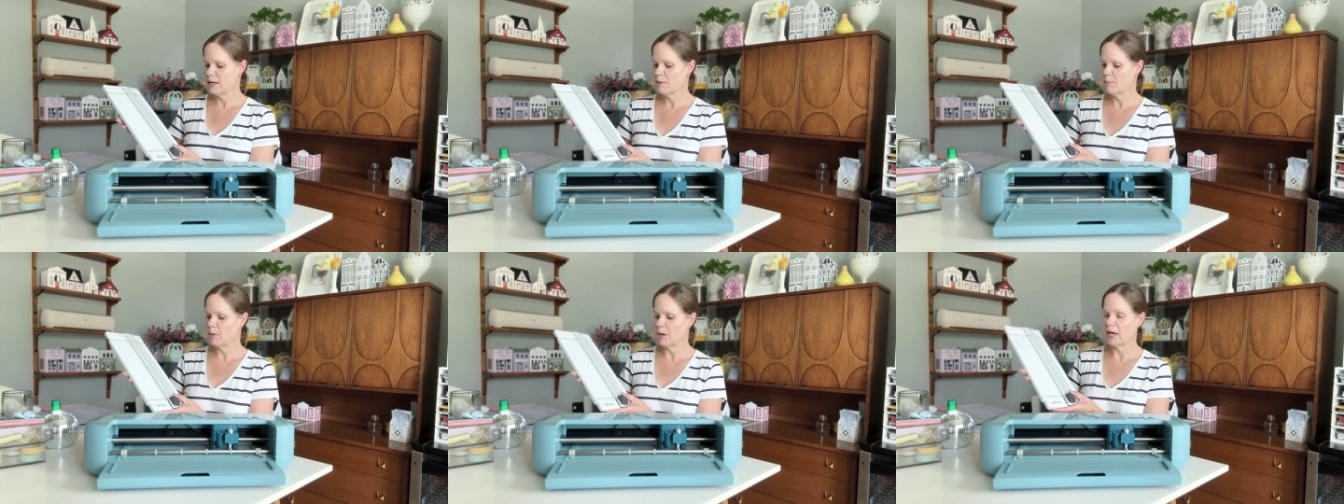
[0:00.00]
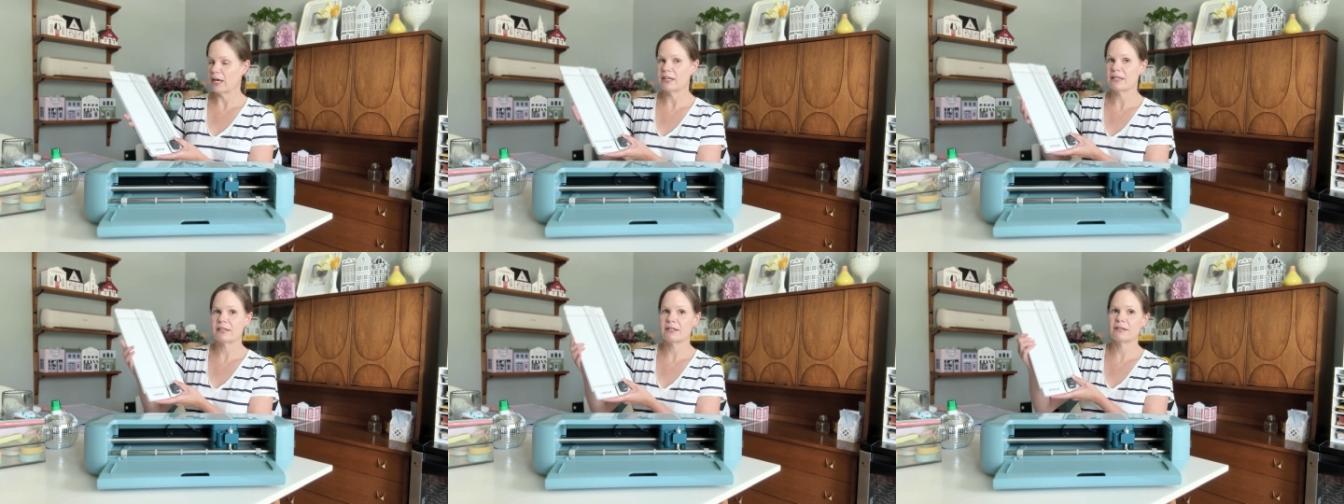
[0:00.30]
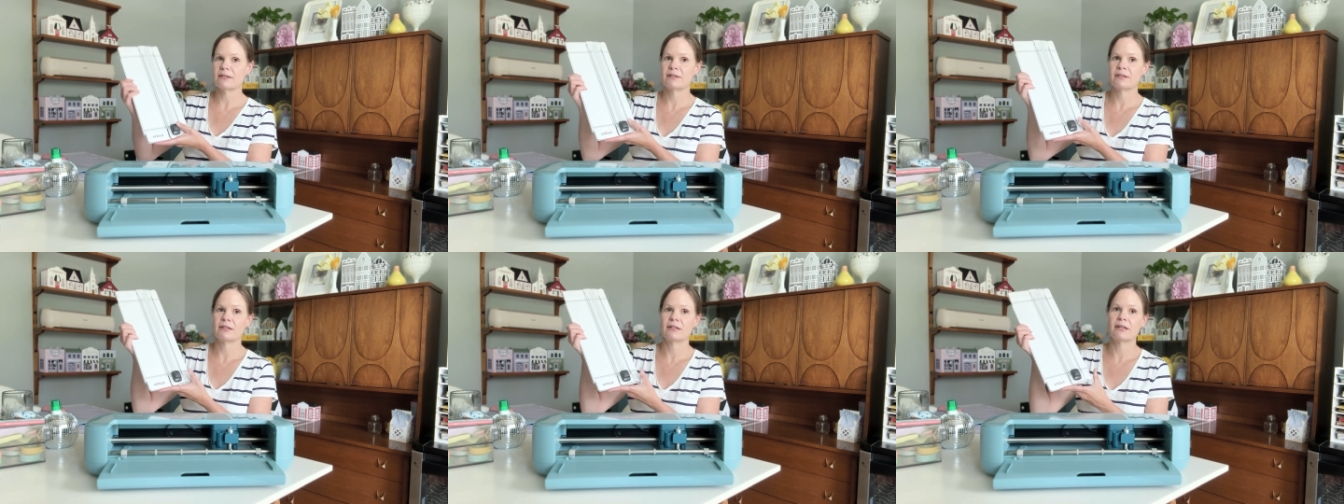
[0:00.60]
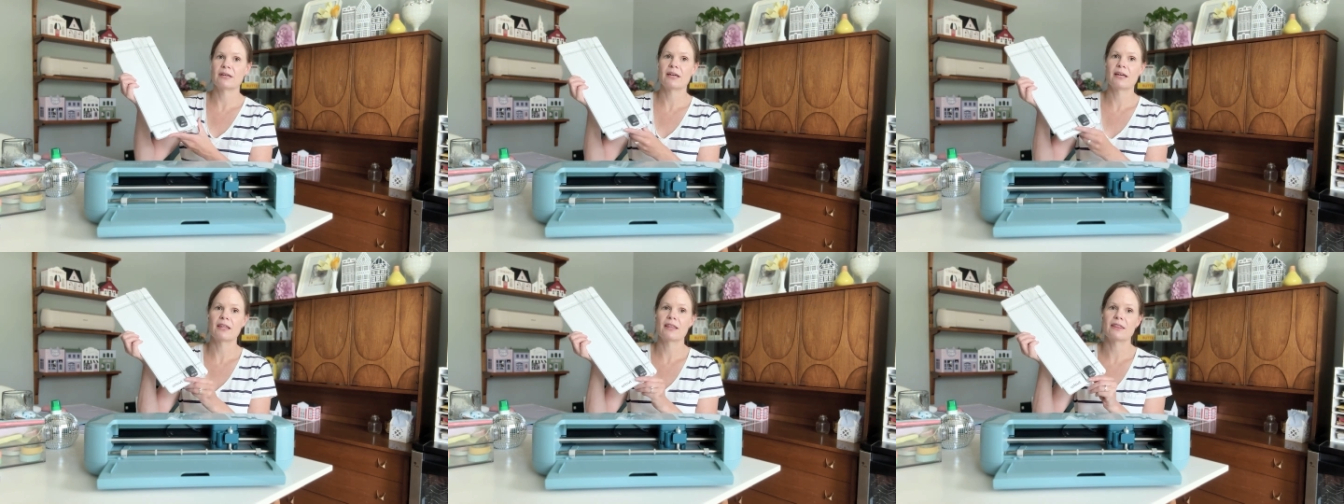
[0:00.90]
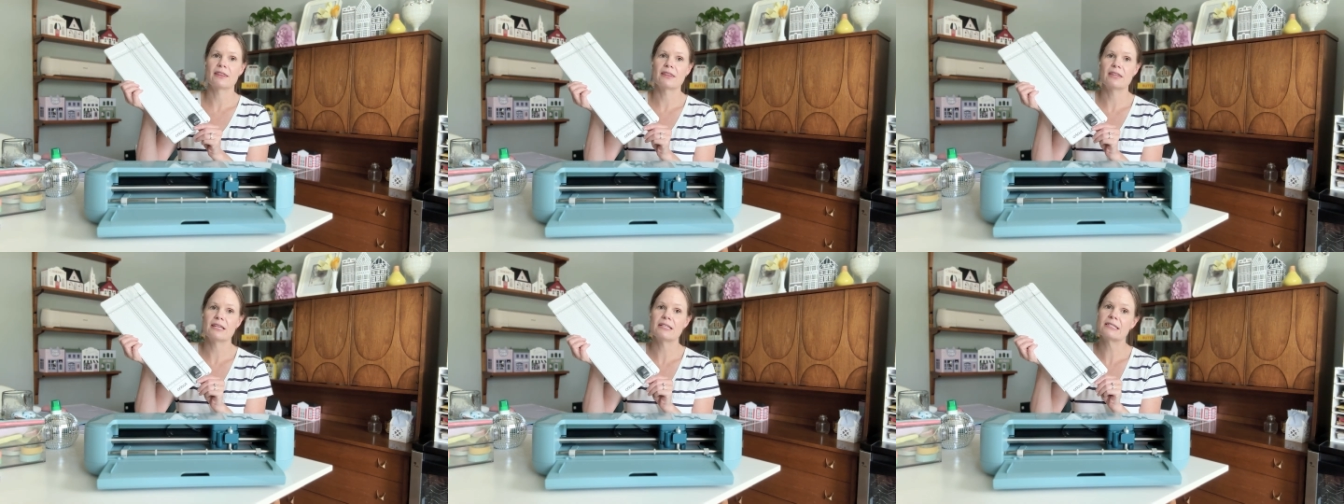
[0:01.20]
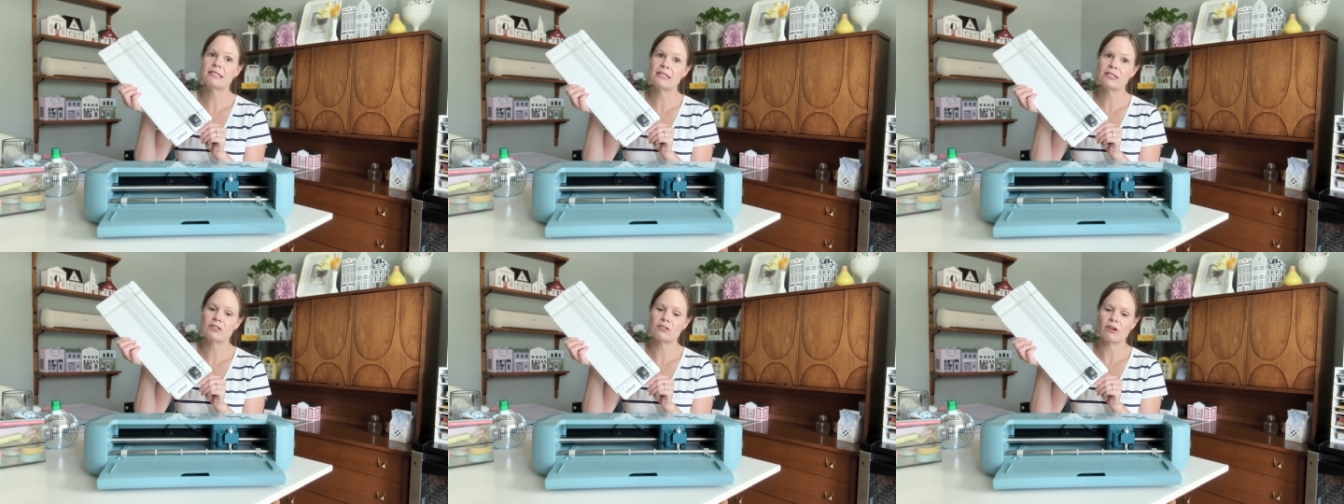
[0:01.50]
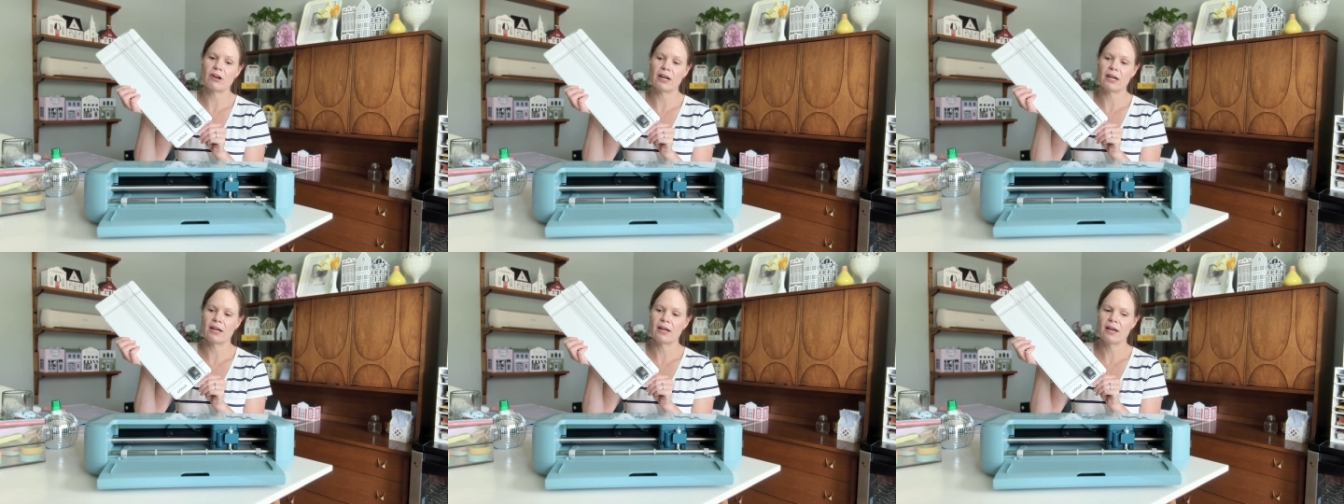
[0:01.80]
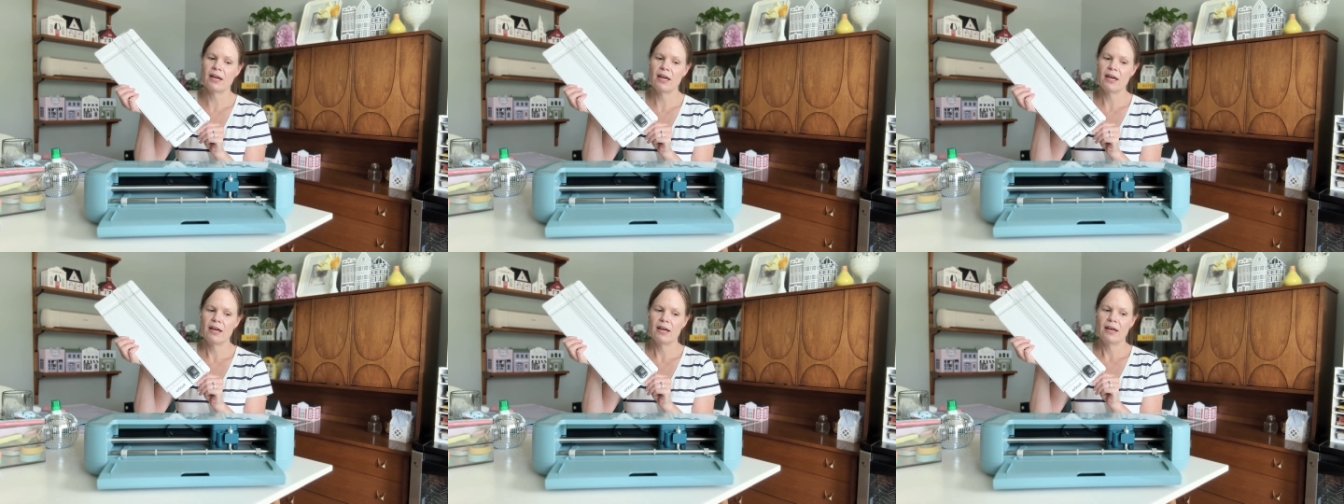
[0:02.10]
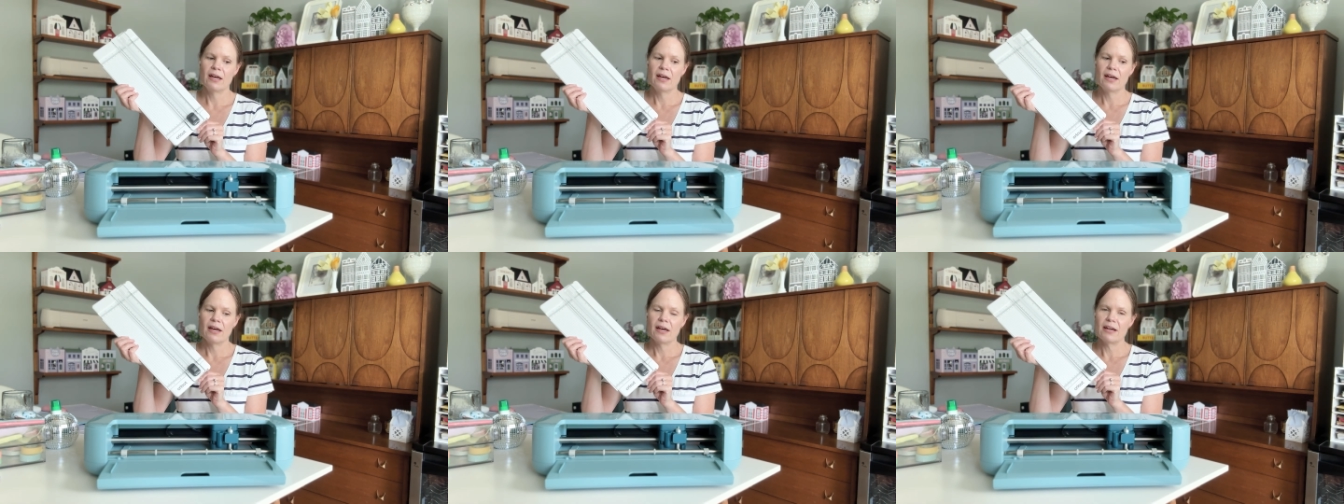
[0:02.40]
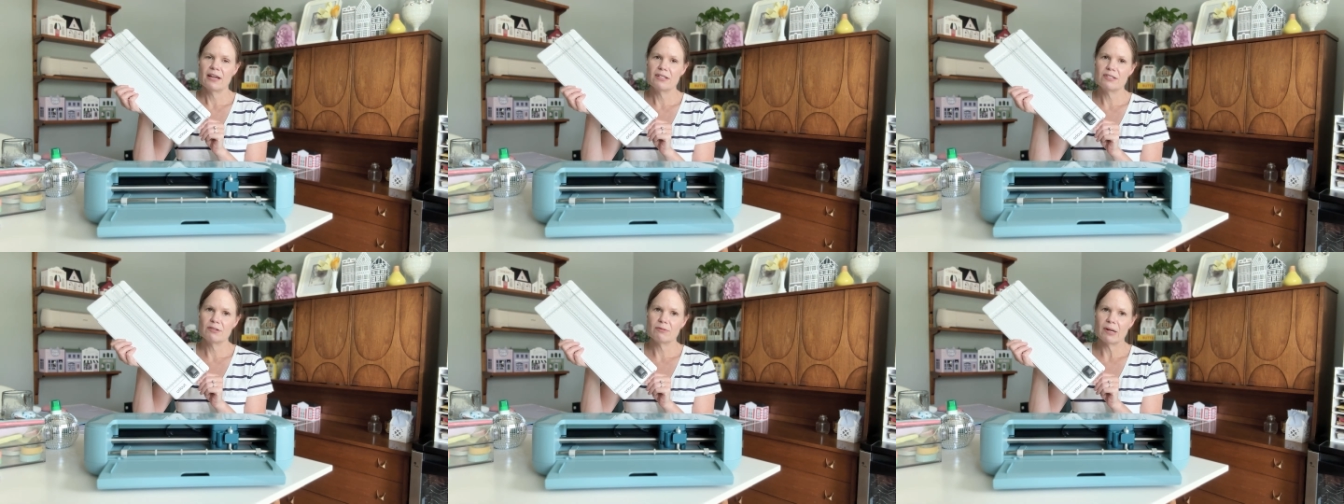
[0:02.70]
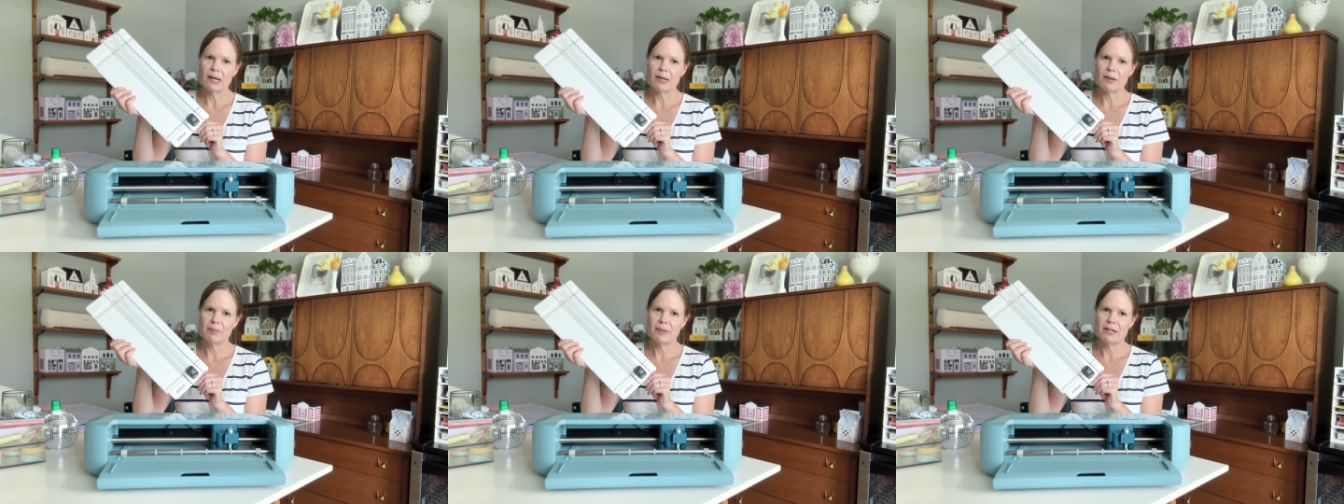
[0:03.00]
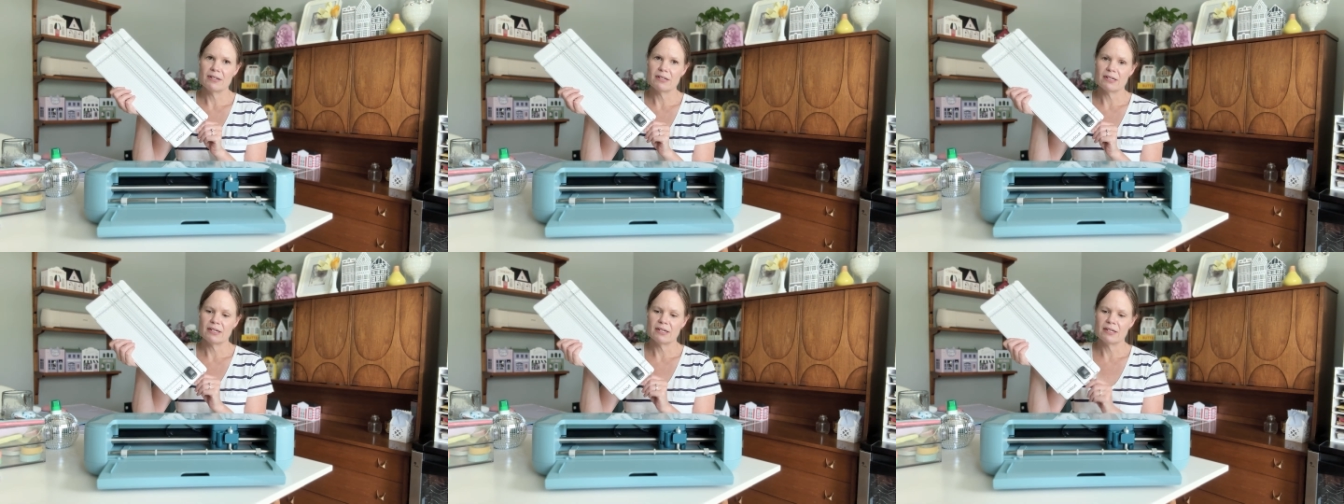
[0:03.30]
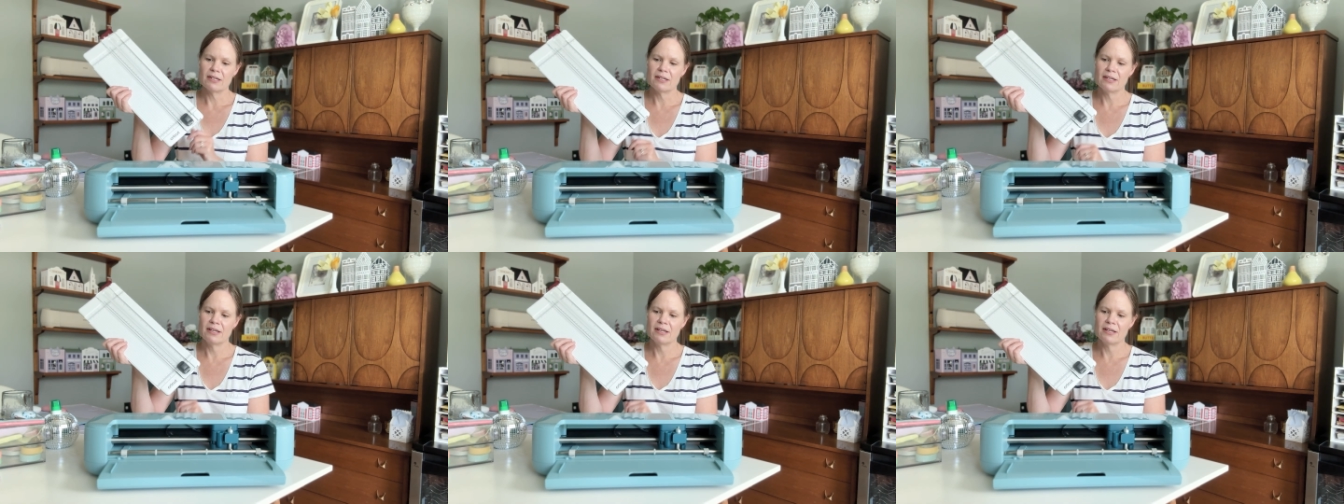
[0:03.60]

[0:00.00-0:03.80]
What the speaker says: But this is great. I do recommend it.